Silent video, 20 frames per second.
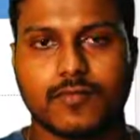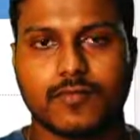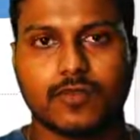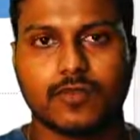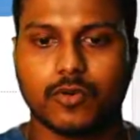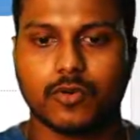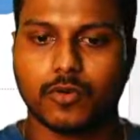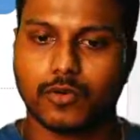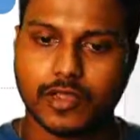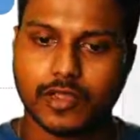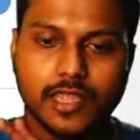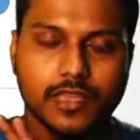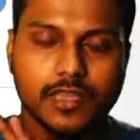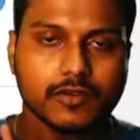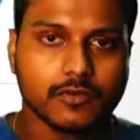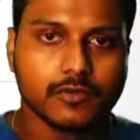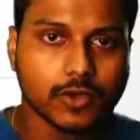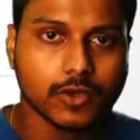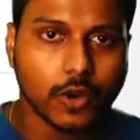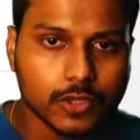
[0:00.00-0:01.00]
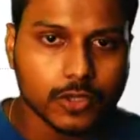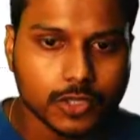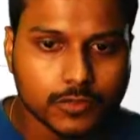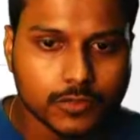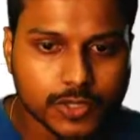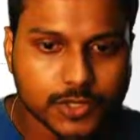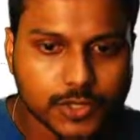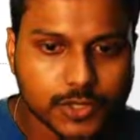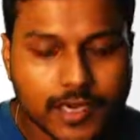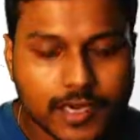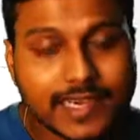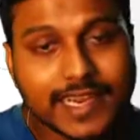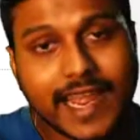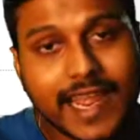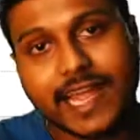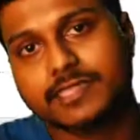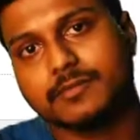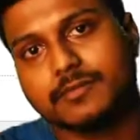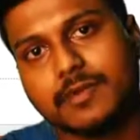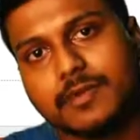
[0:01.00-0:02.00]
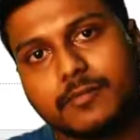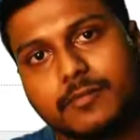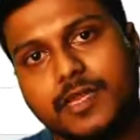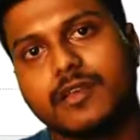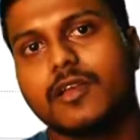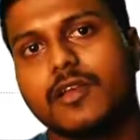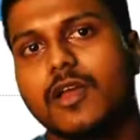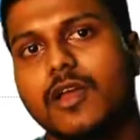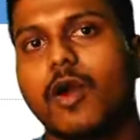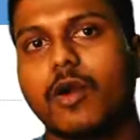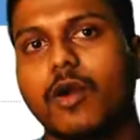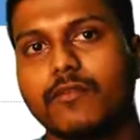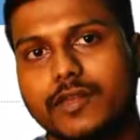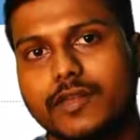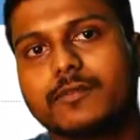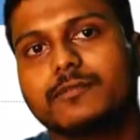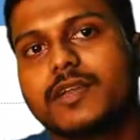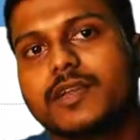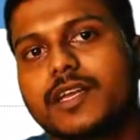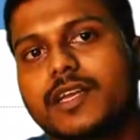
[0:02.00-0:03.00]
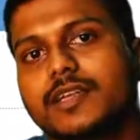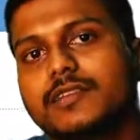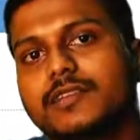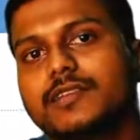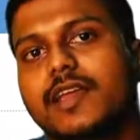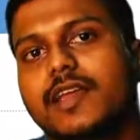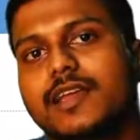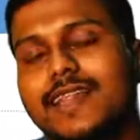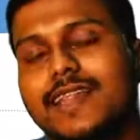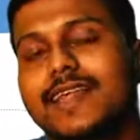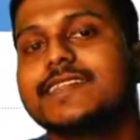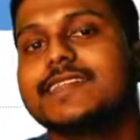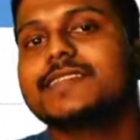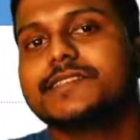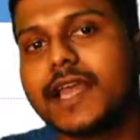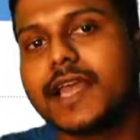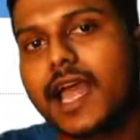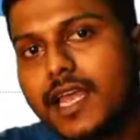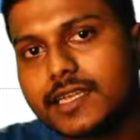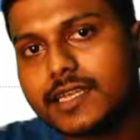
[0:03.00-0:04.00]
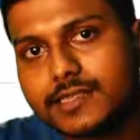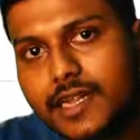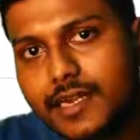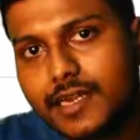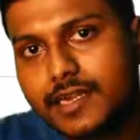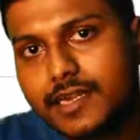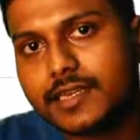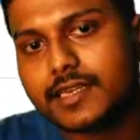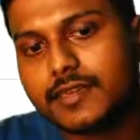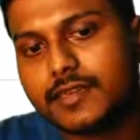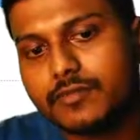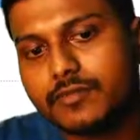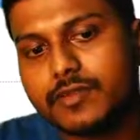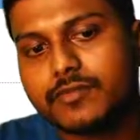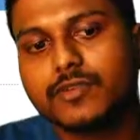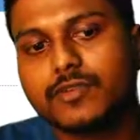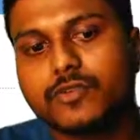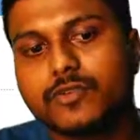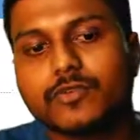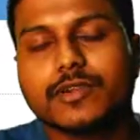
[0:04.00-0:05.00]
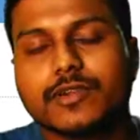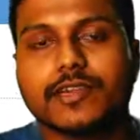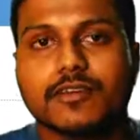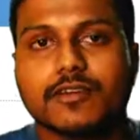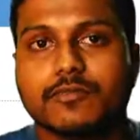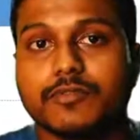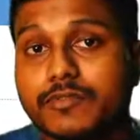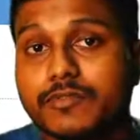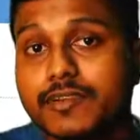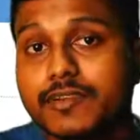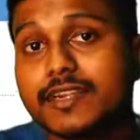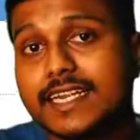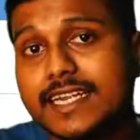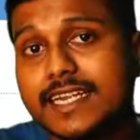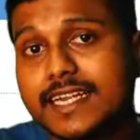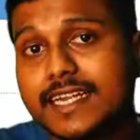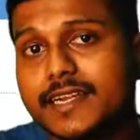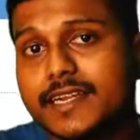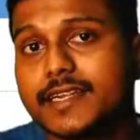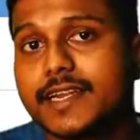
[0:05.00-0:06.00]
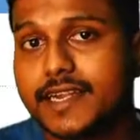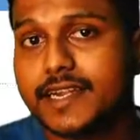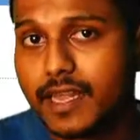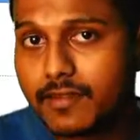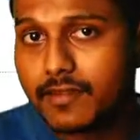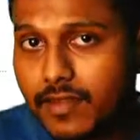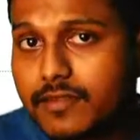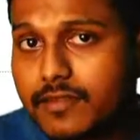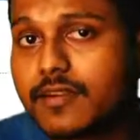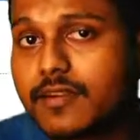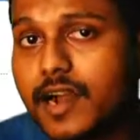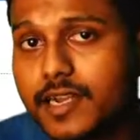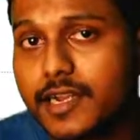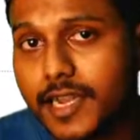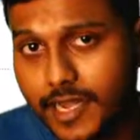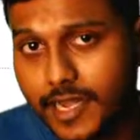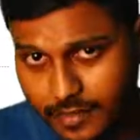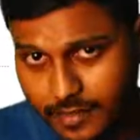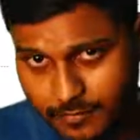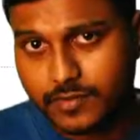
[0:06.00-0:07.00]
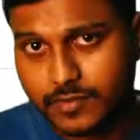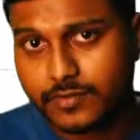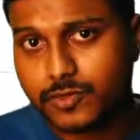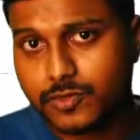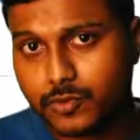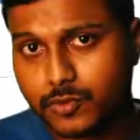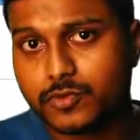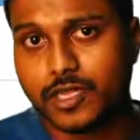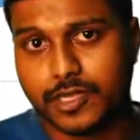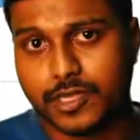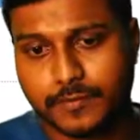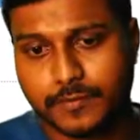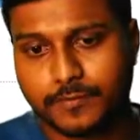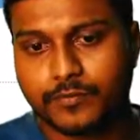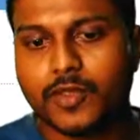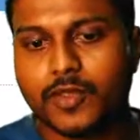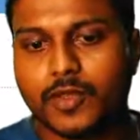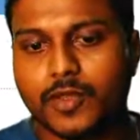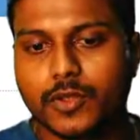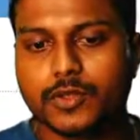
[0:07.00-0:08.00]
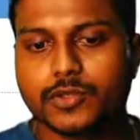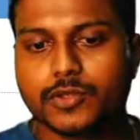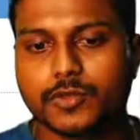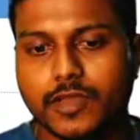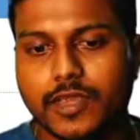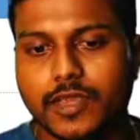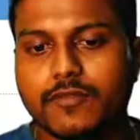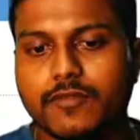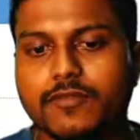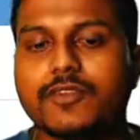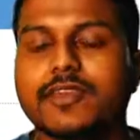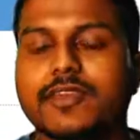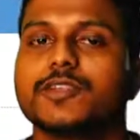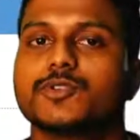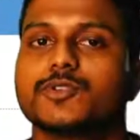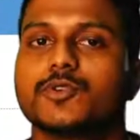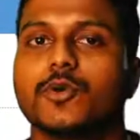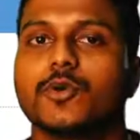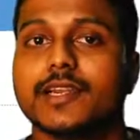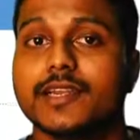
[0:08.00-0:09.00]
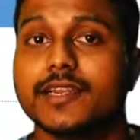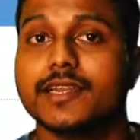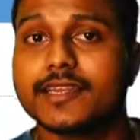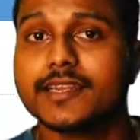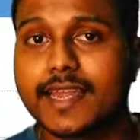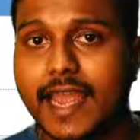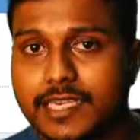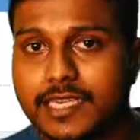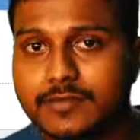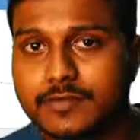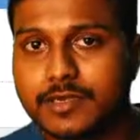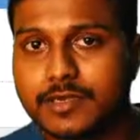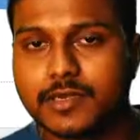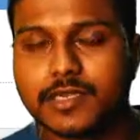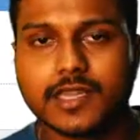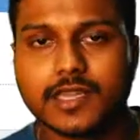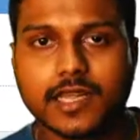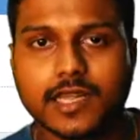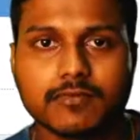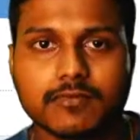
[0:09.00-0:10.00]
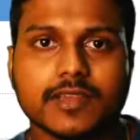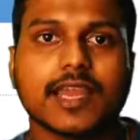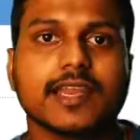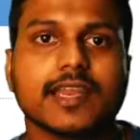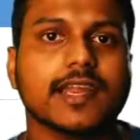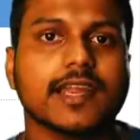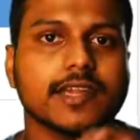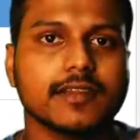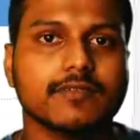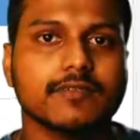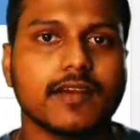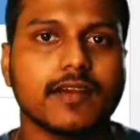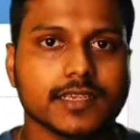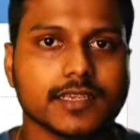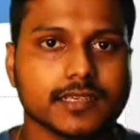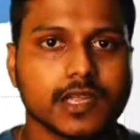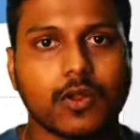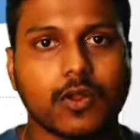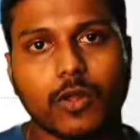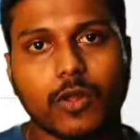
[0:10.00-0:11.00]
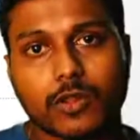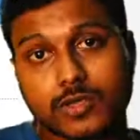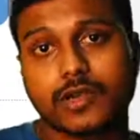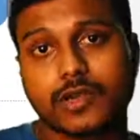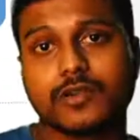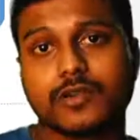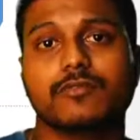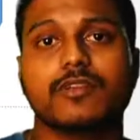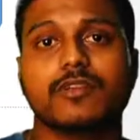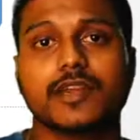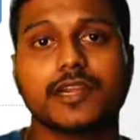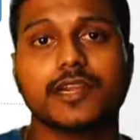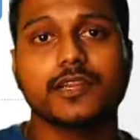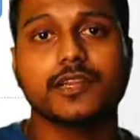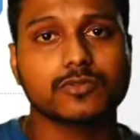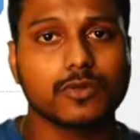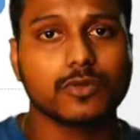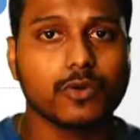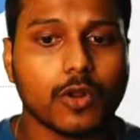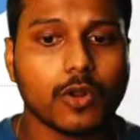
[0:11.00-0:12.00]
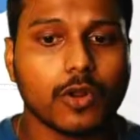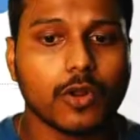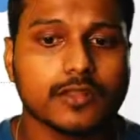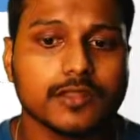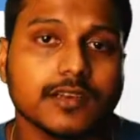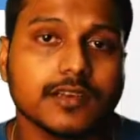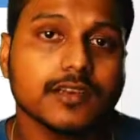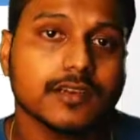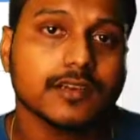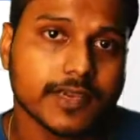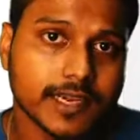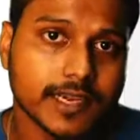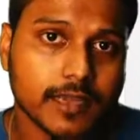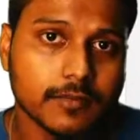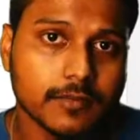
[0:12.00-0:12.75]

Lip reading: Okay, would also be stored in cache memory. Obviously, because there is a chance that we would need data file again sooner. So if we store in cache memory, then we can get it faster. Also, it will reduce load on the database.